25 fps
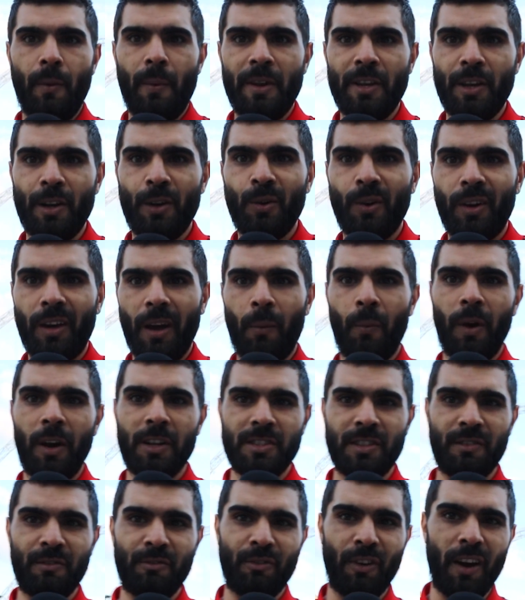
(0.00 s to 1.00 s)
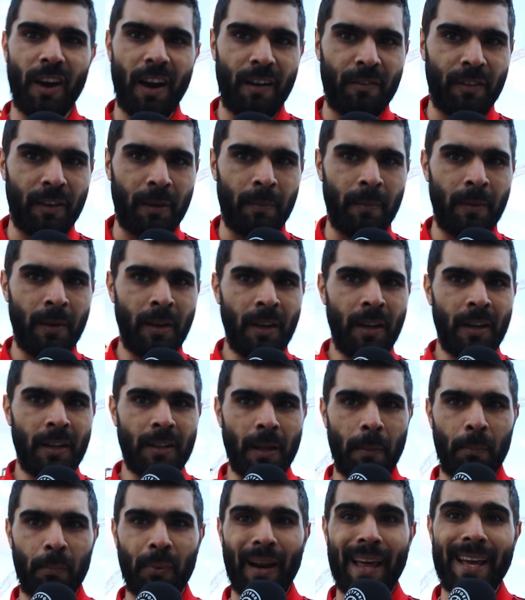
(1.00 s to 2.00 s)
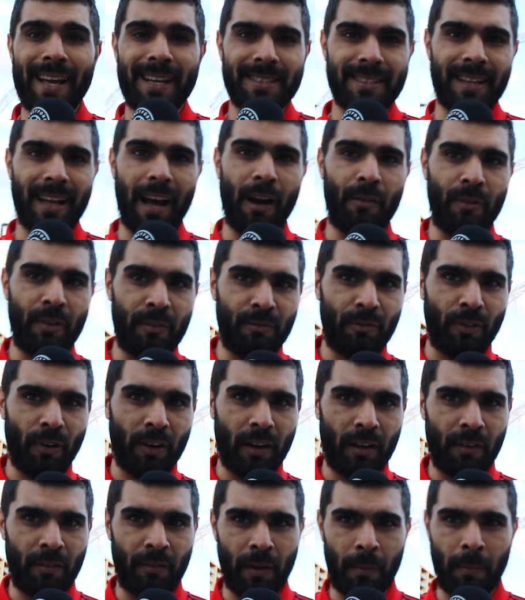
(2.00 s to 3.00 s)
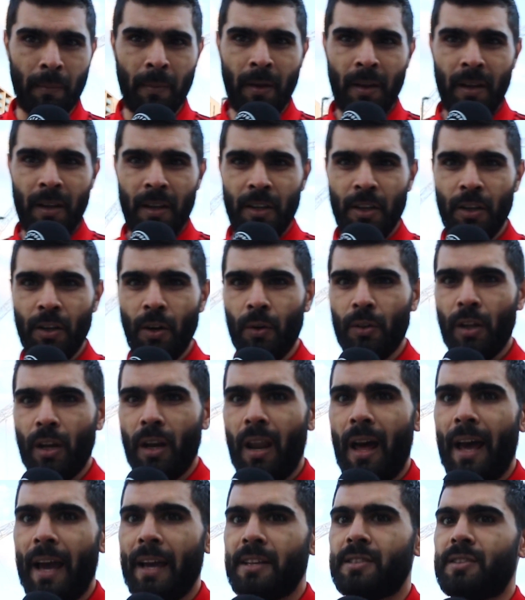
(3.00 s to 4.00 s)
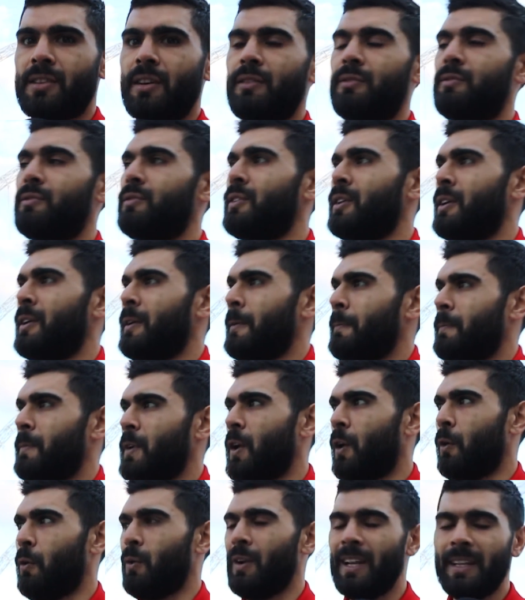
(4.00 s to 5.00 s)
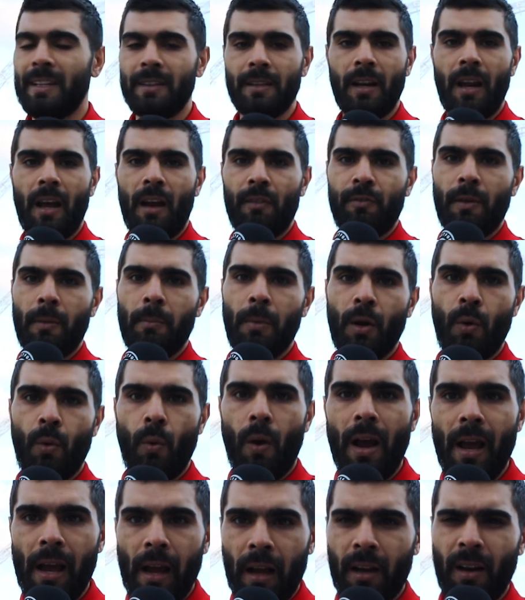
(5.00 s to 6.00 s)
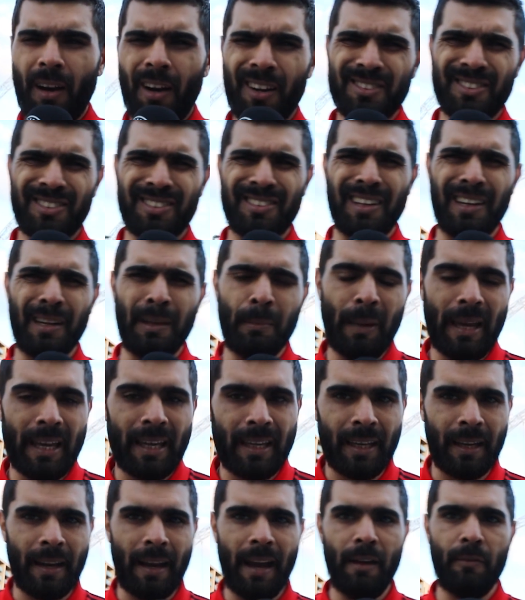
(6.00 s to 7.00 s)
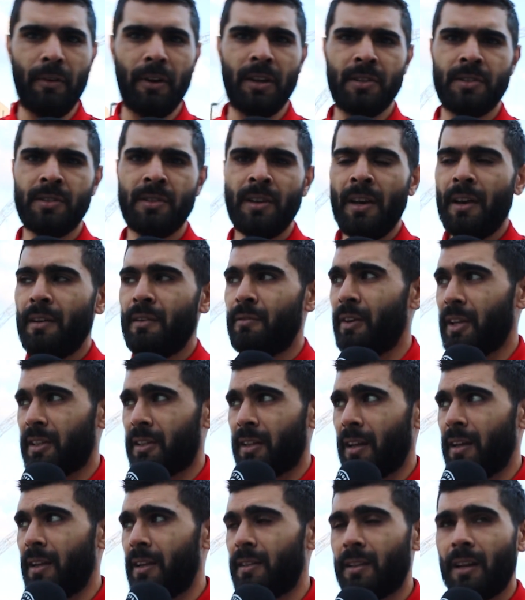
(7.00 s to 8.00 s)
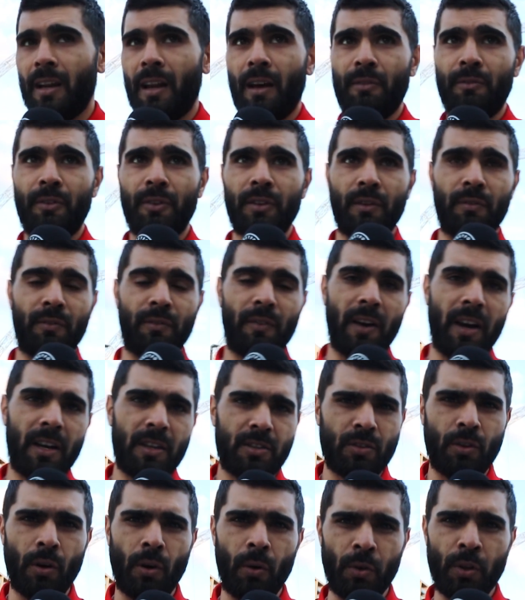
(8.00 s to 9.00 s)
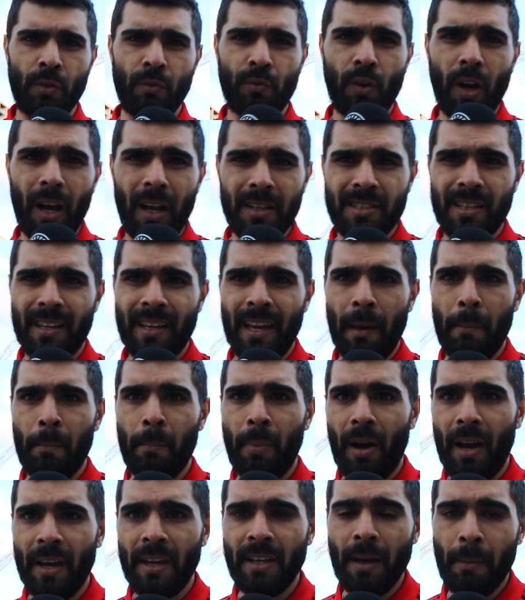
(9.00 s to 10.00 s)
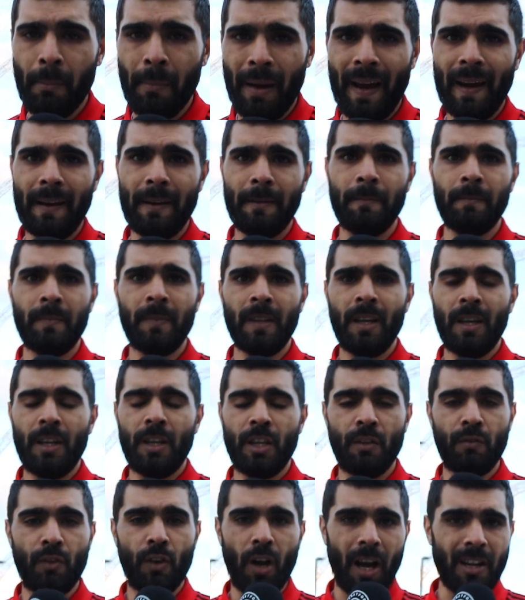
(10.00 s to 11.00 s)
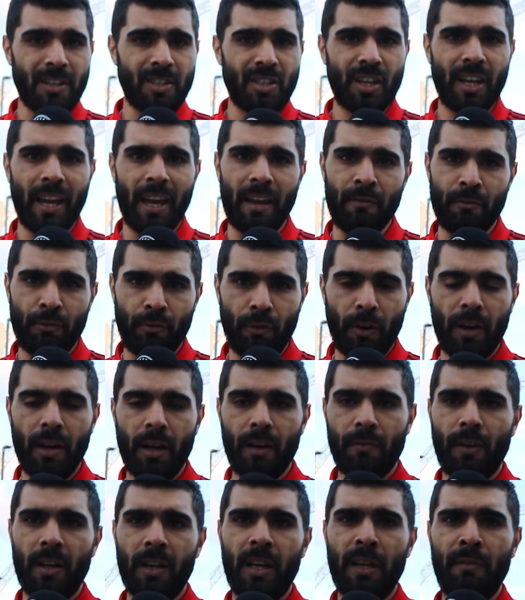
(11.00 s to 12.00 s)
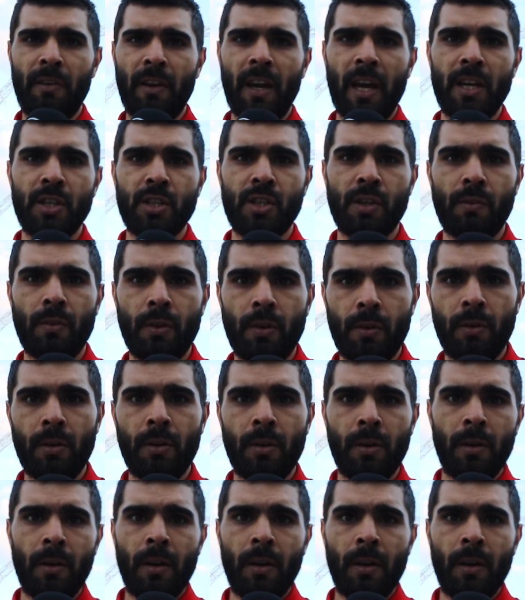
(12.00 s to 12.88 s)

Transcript: When you look at what's in front of him, the players that are in front of him, you know, the likes of you know Lindelof and Maguire constantly making errors. Victor Lindelof for the first goal, you've got to get by your man. You've got to get in front of Olivier Giroud.